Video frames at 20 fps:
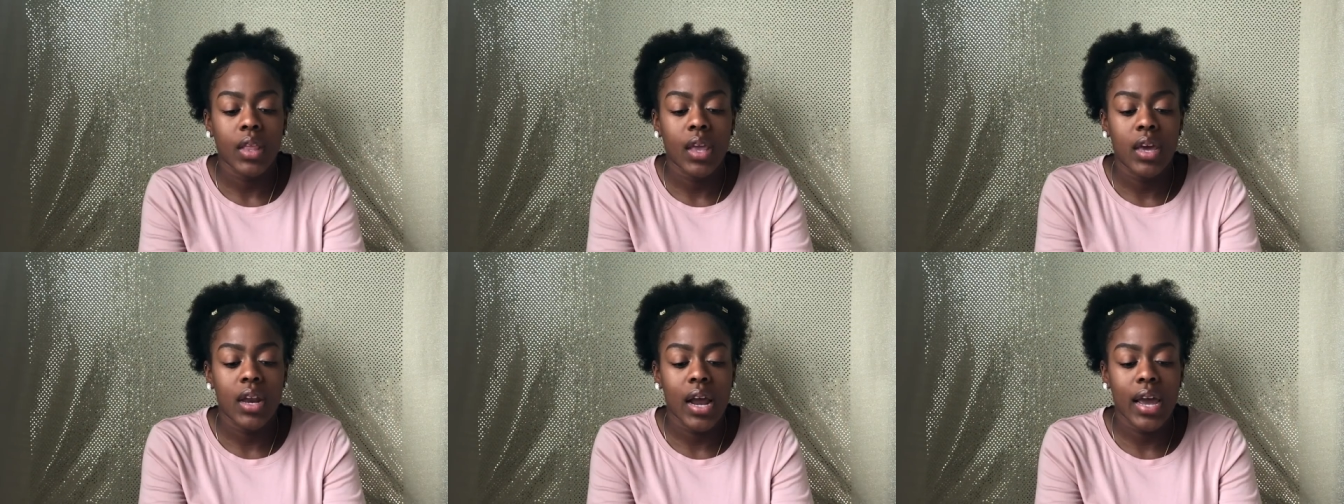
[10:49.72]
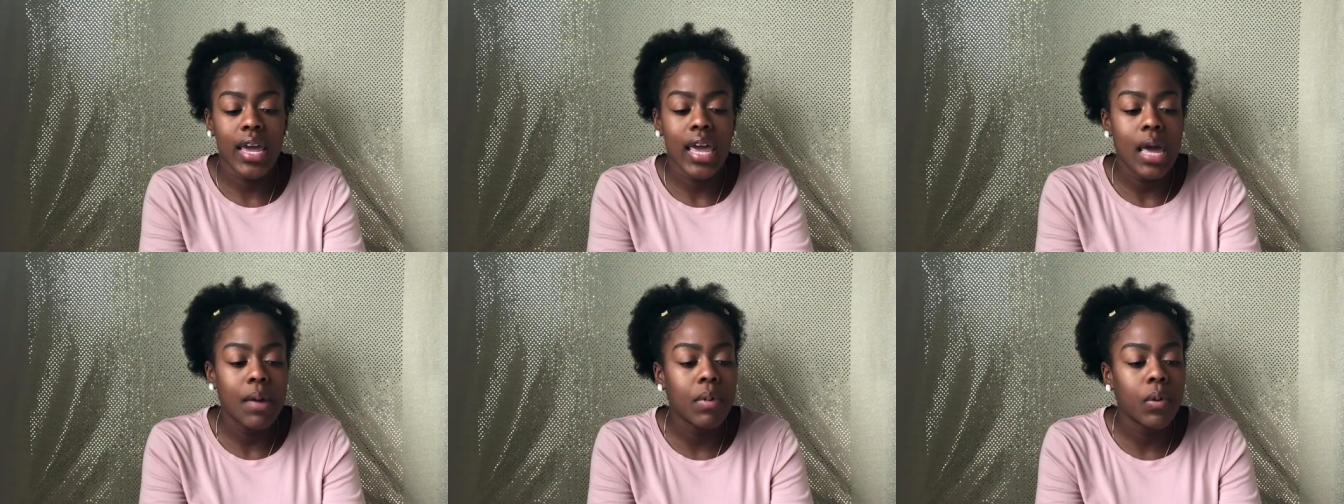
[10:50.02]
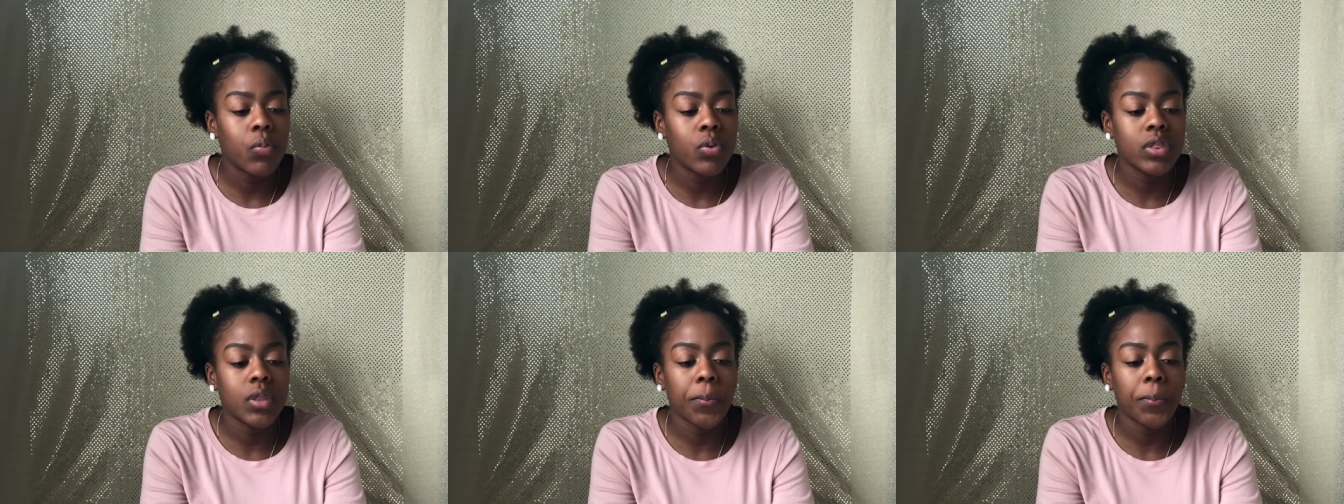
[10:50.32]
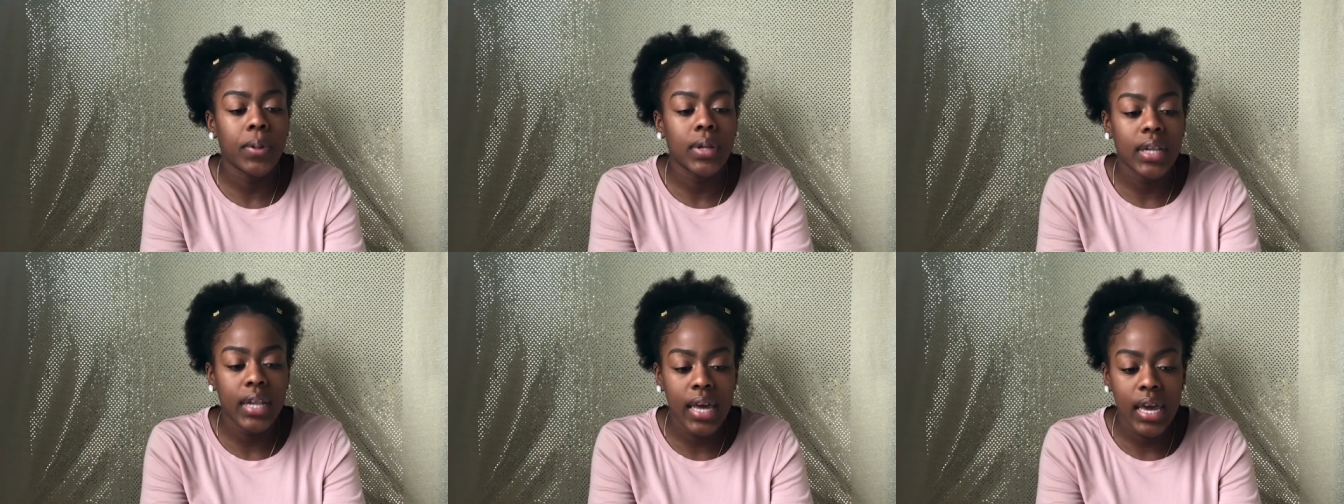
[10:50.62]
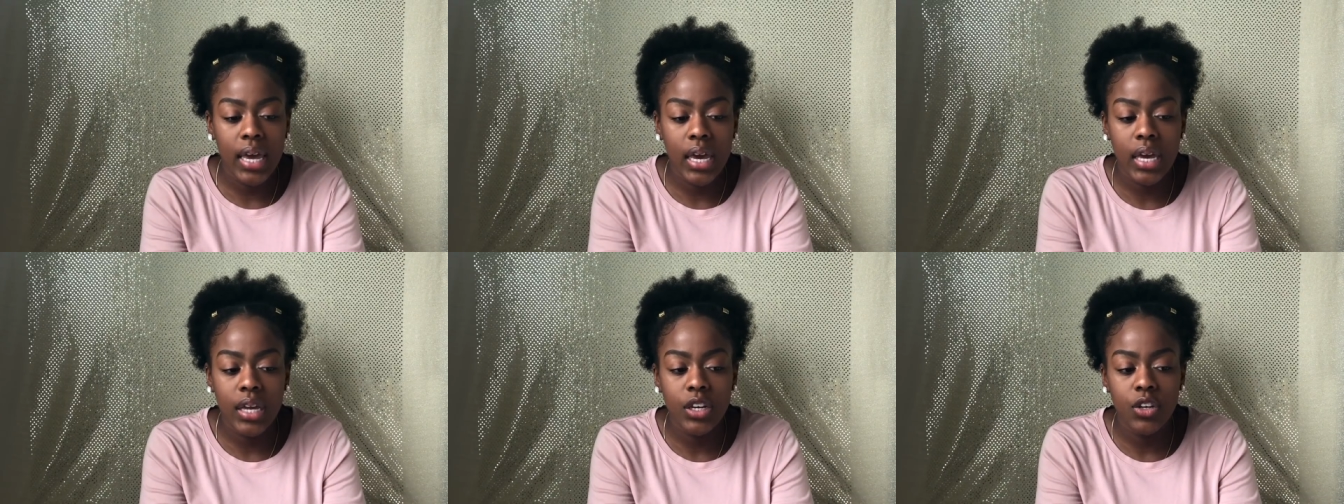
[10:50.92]
and I came up with a
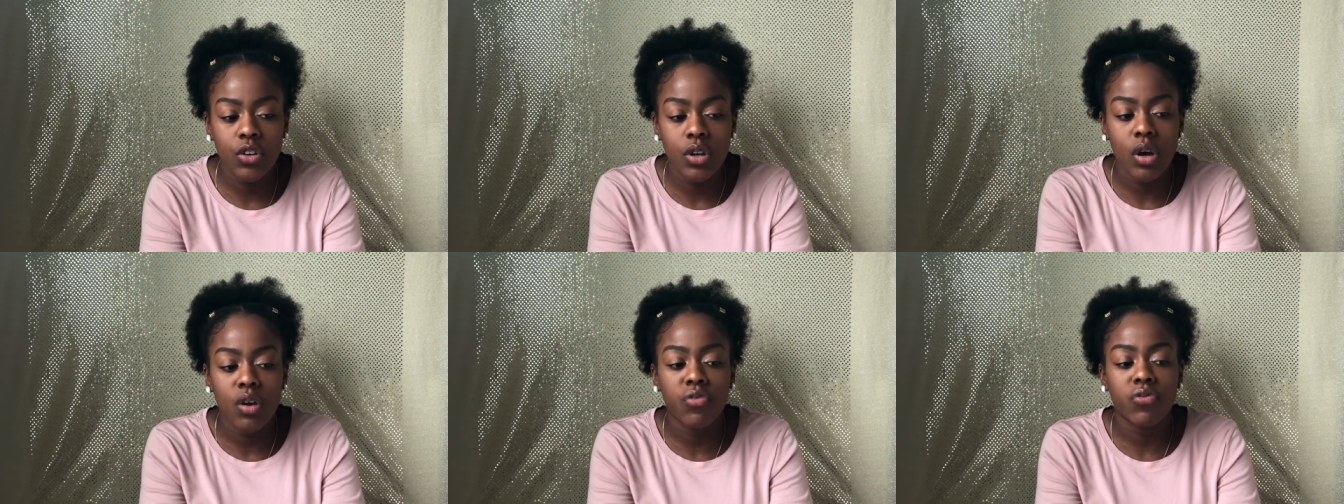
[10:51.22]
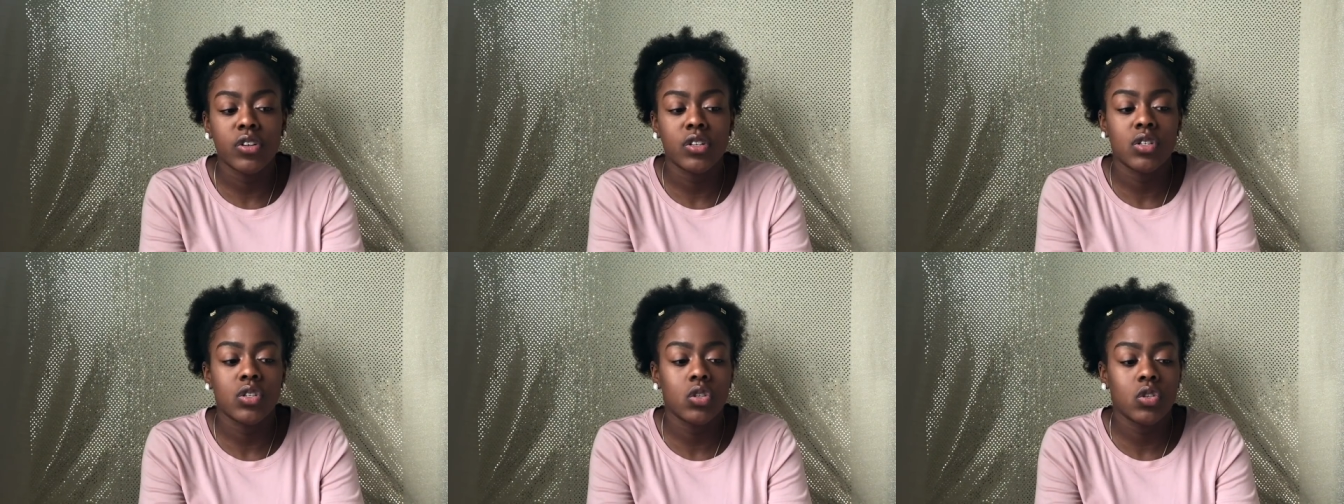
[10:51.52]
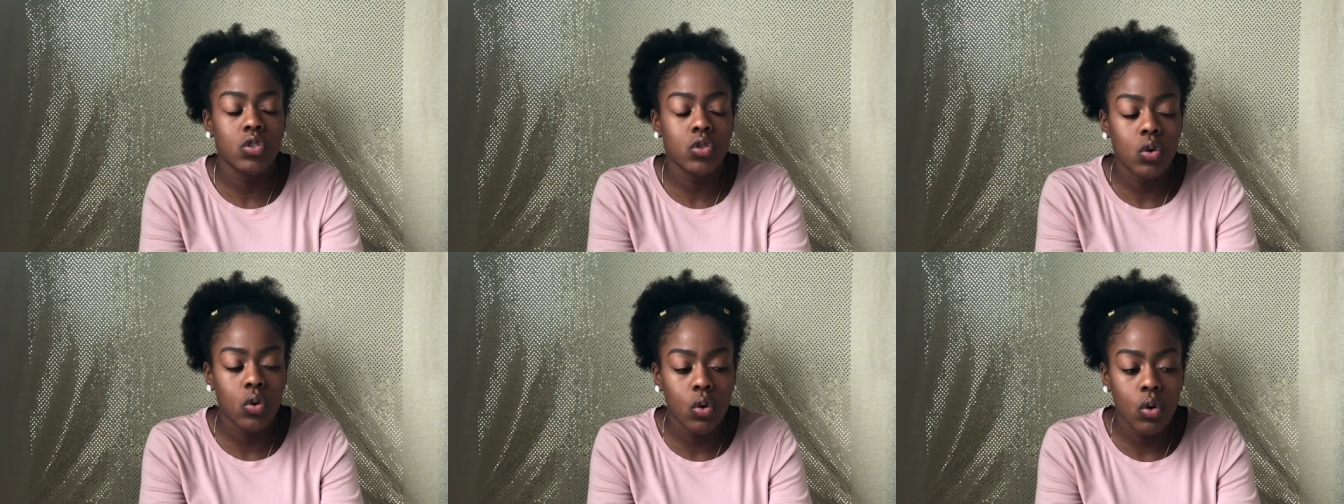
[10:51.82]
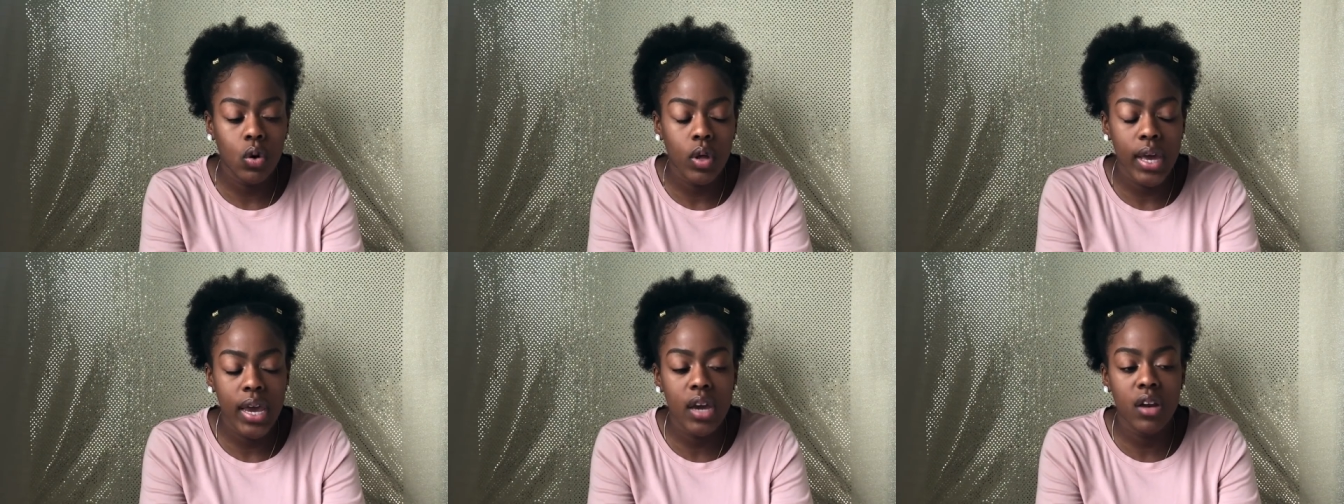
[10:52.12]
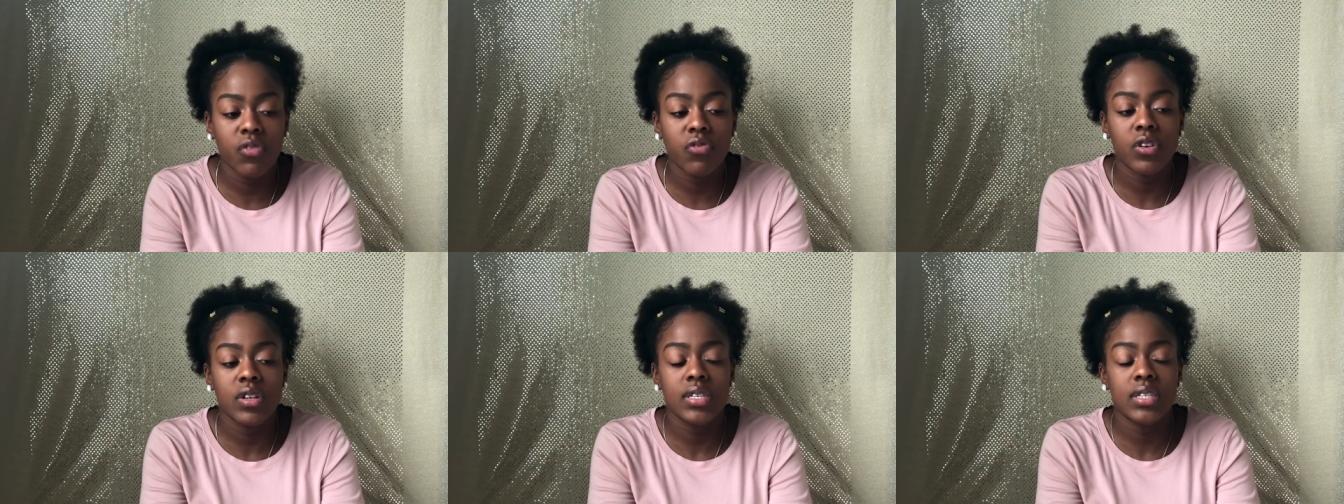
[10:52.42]
plan, you know, for school
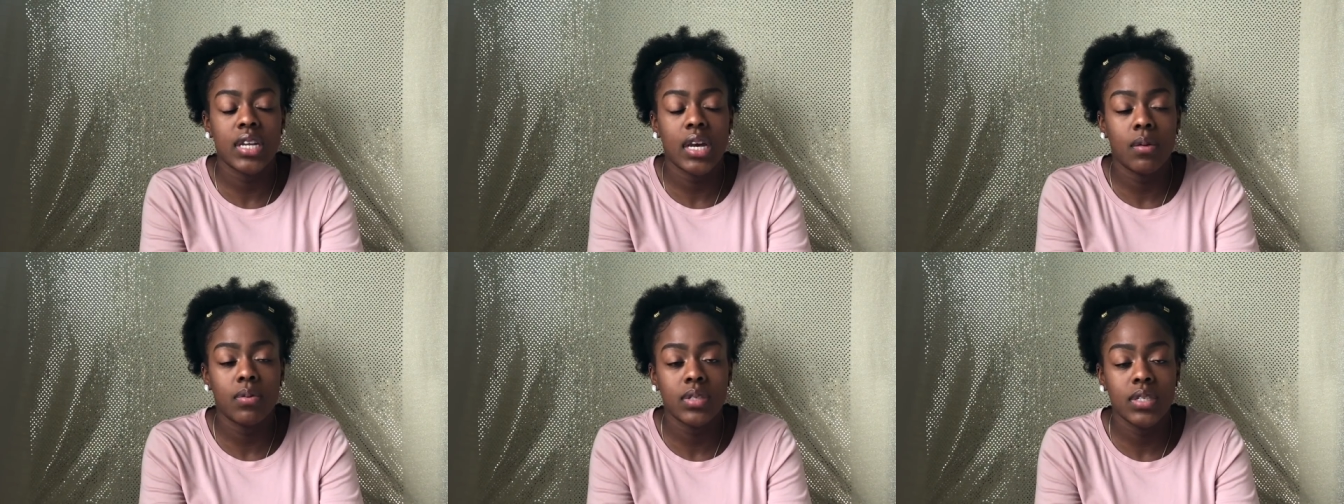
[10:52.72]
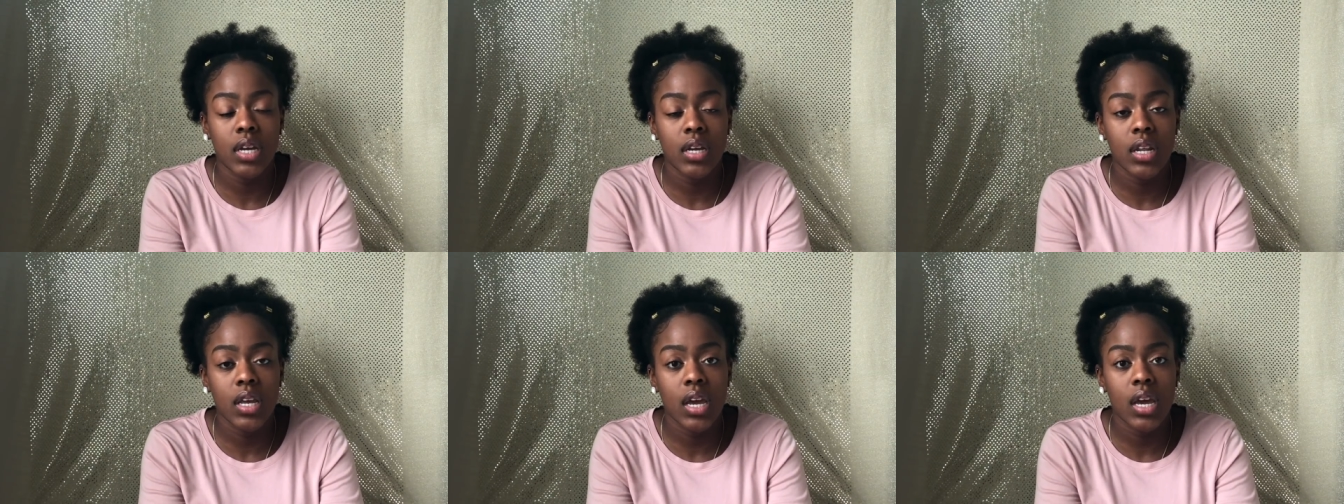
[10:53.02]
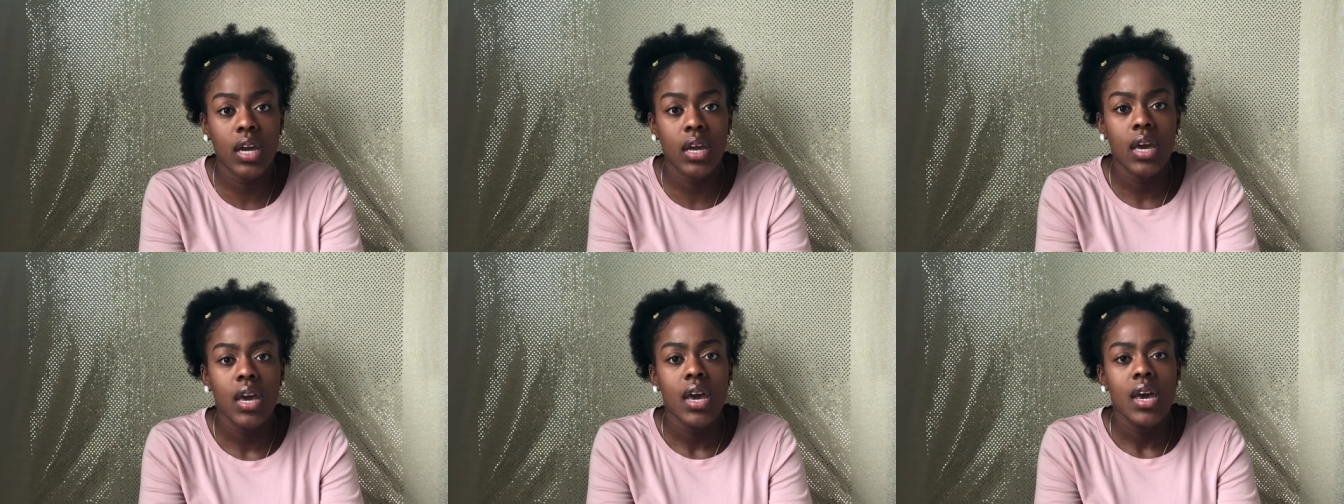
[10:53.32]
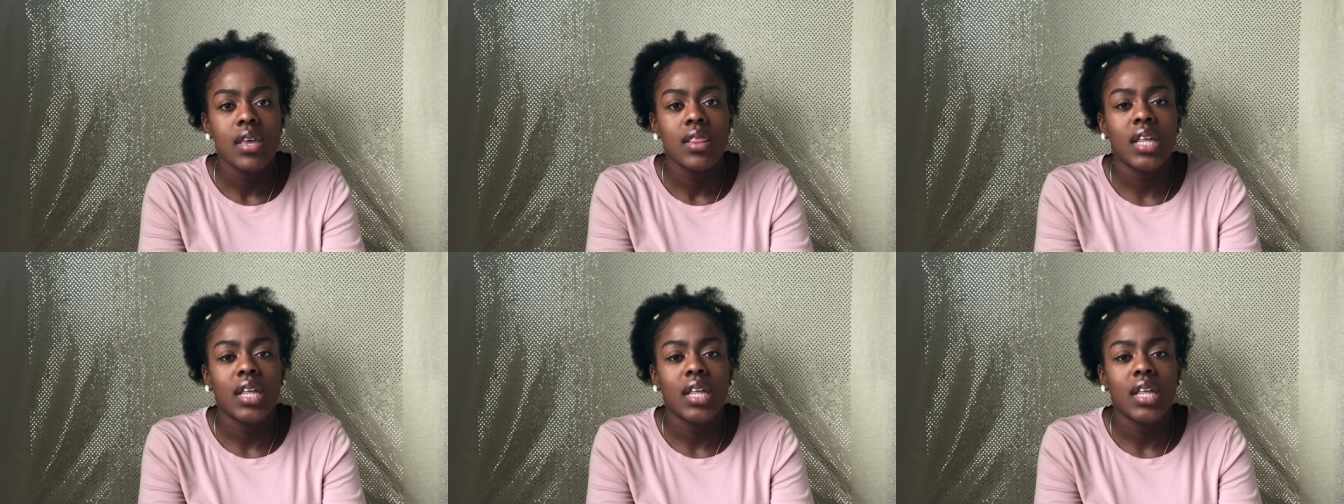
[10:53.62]
and for step studying